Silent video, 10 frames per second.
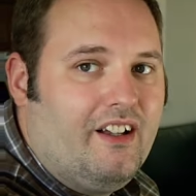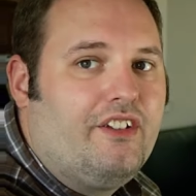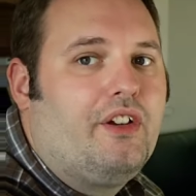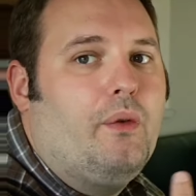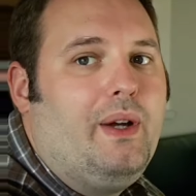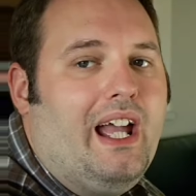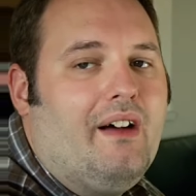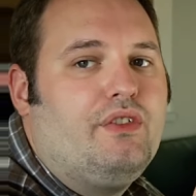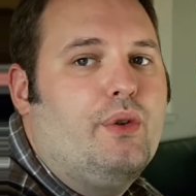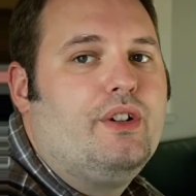so we
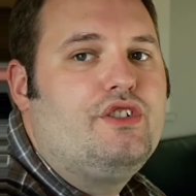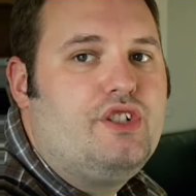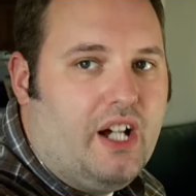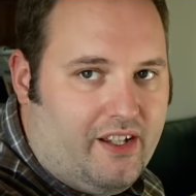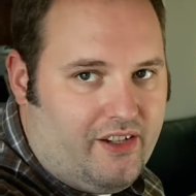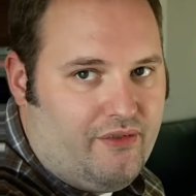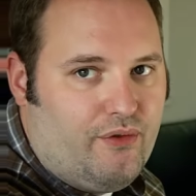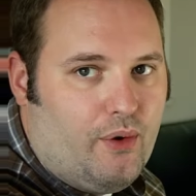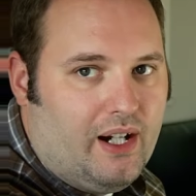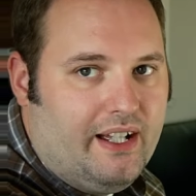have to adjust
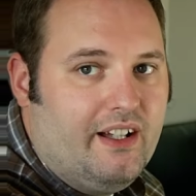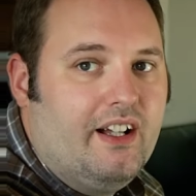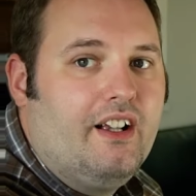for it.